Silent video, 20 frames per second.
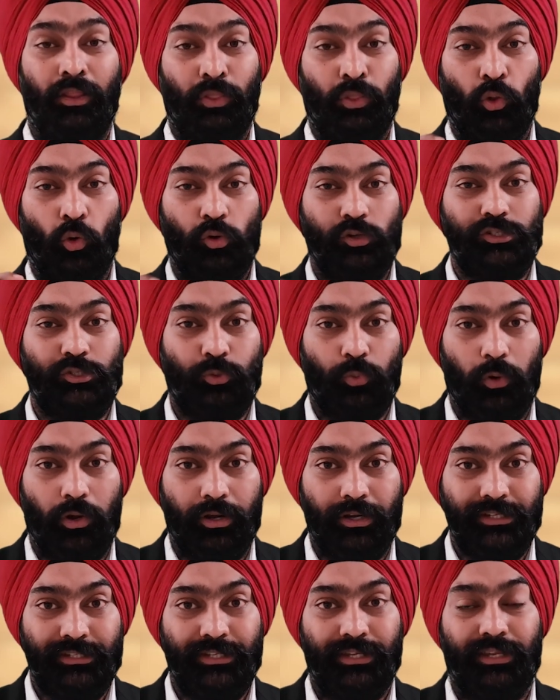those
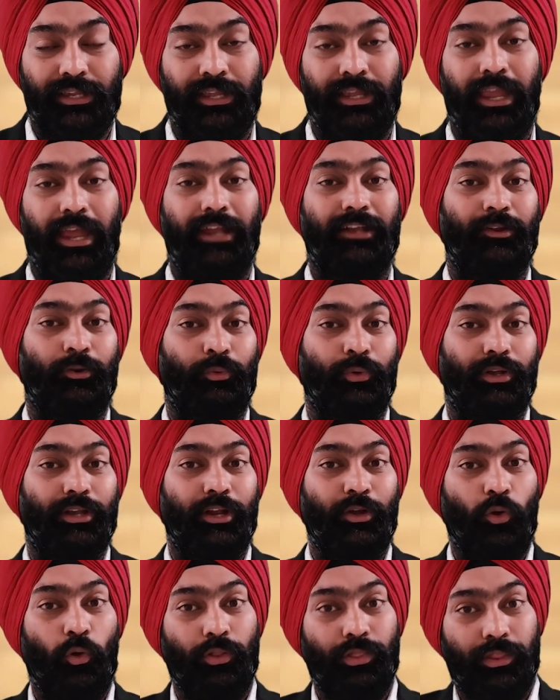words get
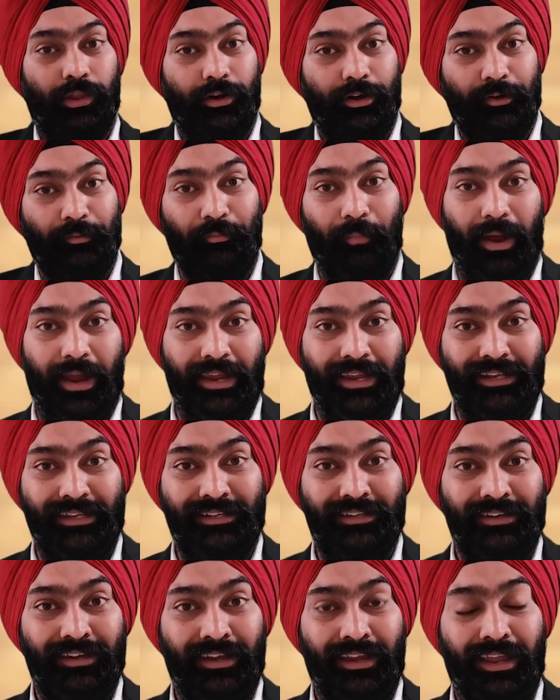written on their
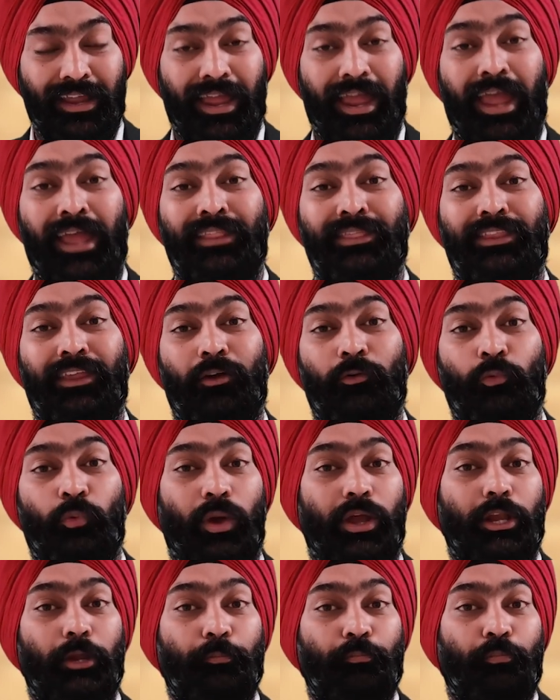mind and they're
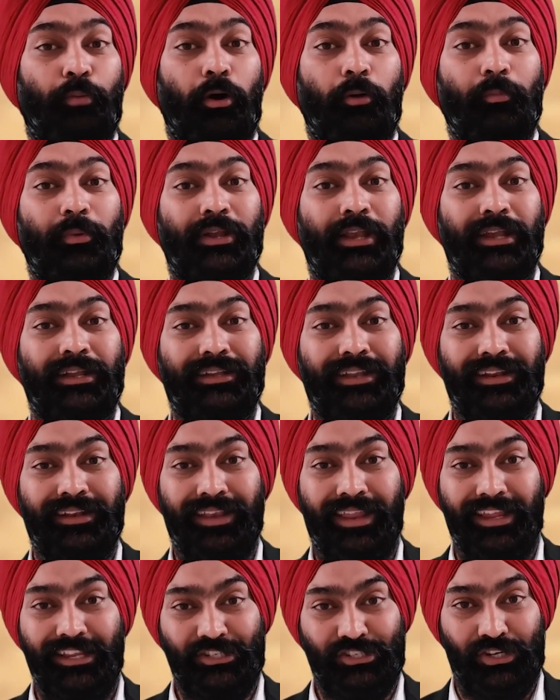very permanent in
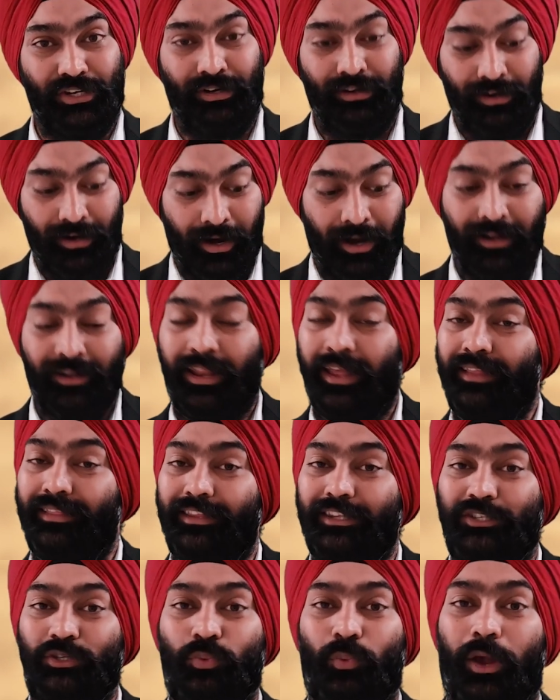nature, unlike
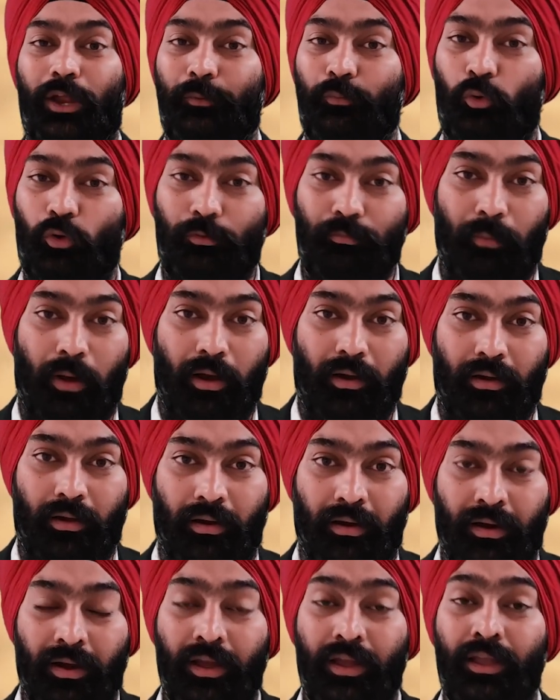this whiteboard
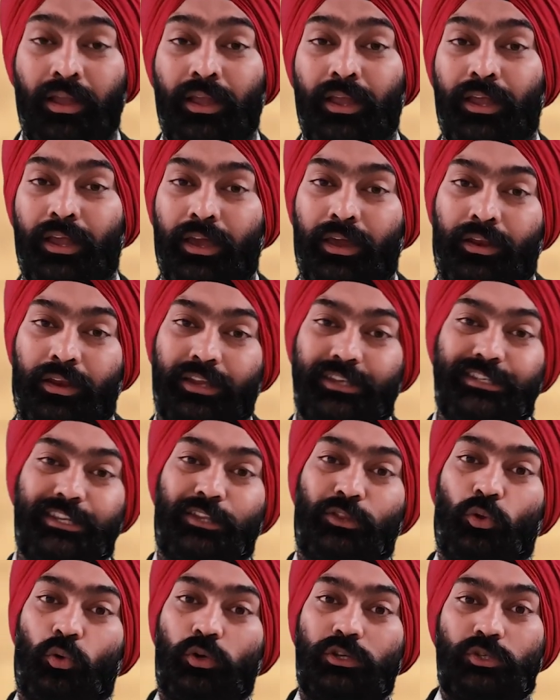marker.
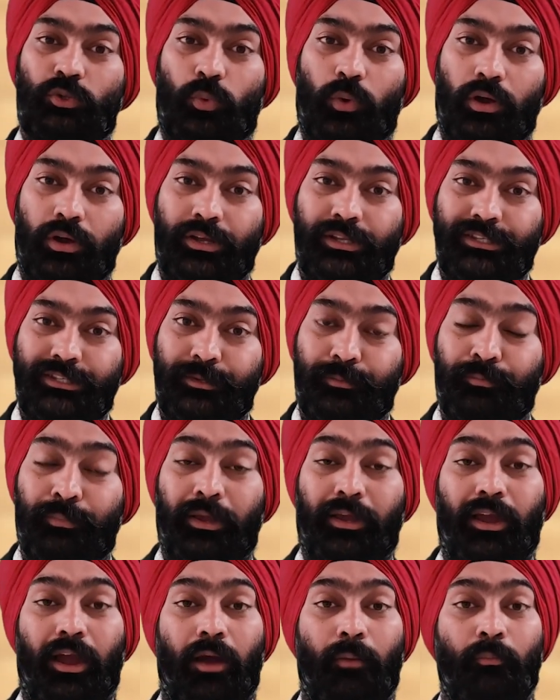Erasing those words
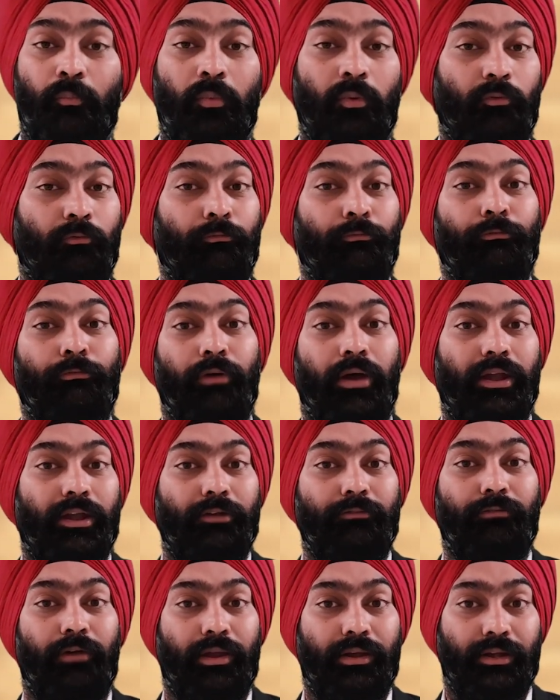become
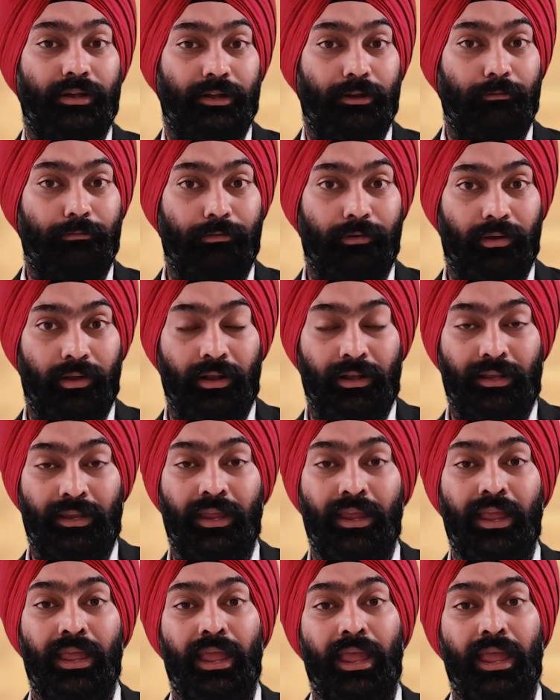very, very difficult.